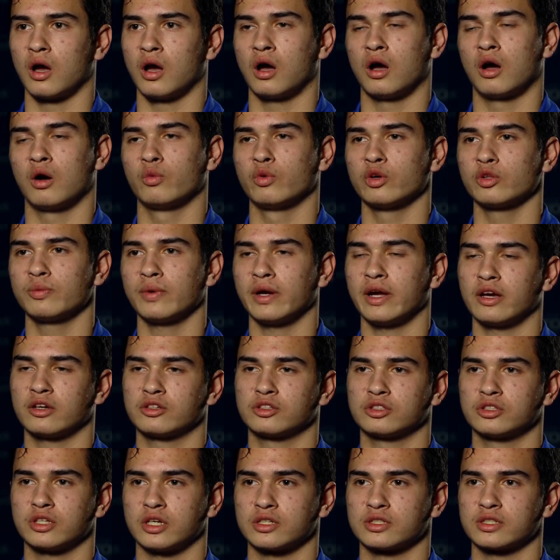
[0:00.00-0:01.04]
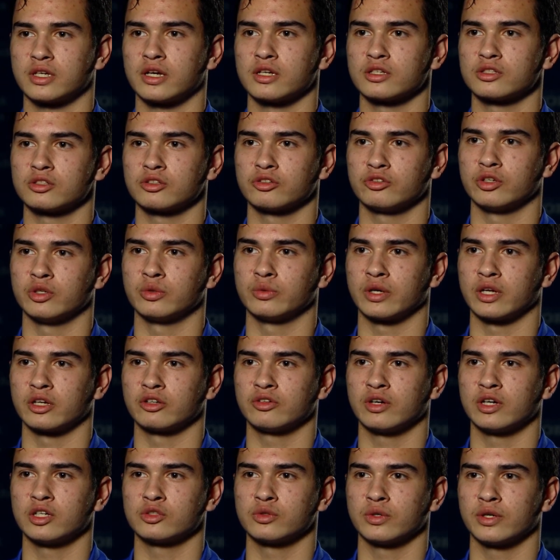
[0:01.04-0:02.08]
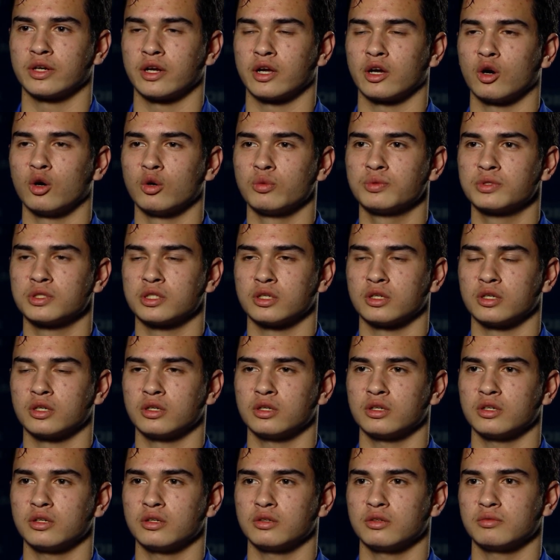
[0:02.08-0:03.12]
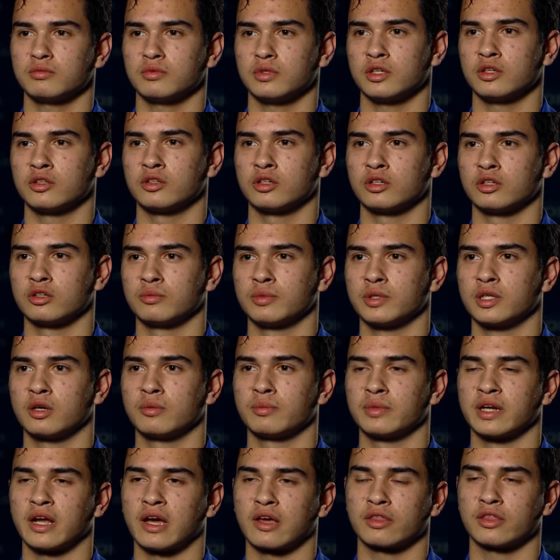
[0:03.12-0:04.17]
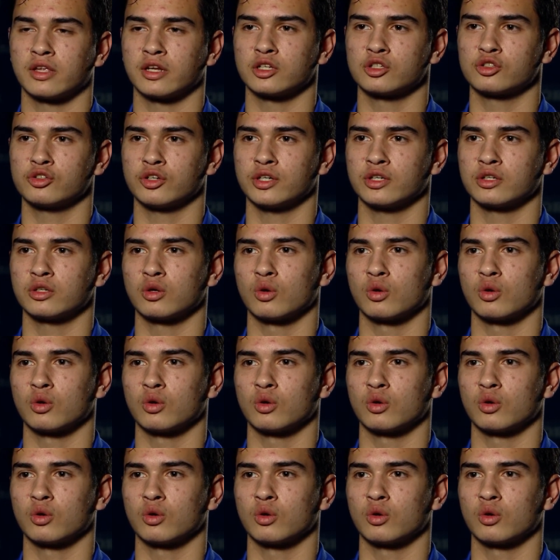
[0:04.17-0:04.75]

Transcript: uh, with my exercise science degree when I graduate I hope to either become an athletic trainer